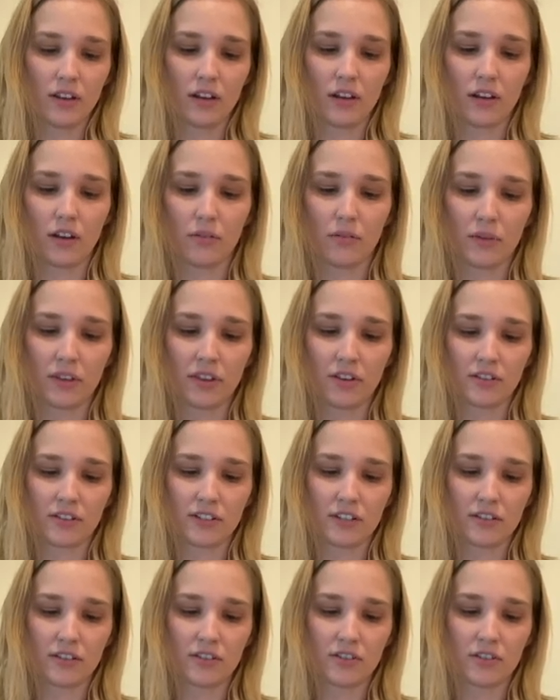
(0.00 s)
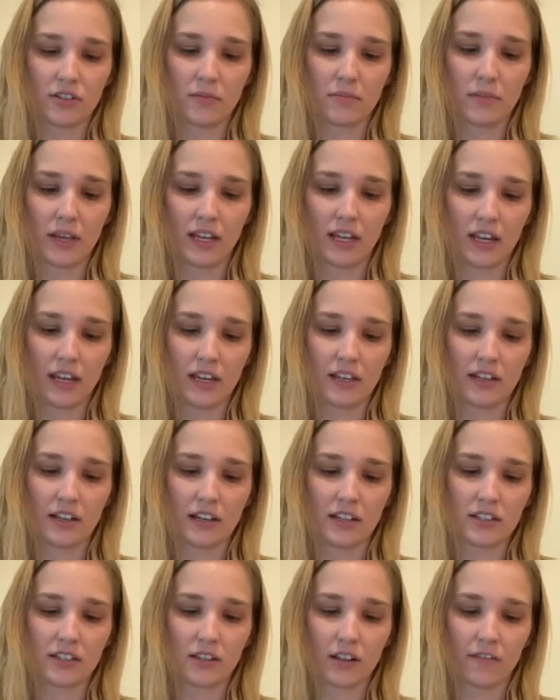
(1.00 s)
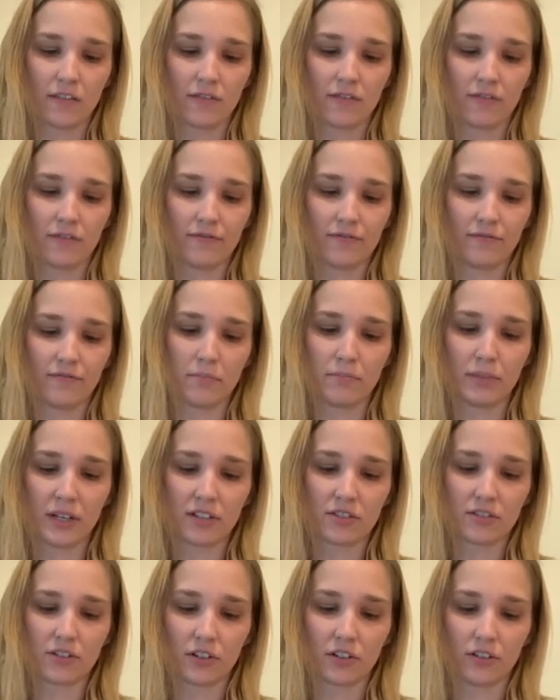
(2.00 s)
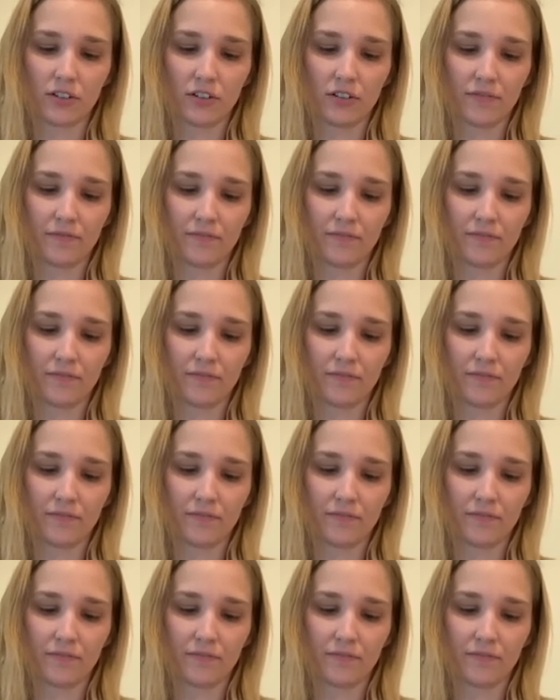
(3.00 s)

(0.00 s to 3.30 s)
uh, with your scissors to make a nice big circle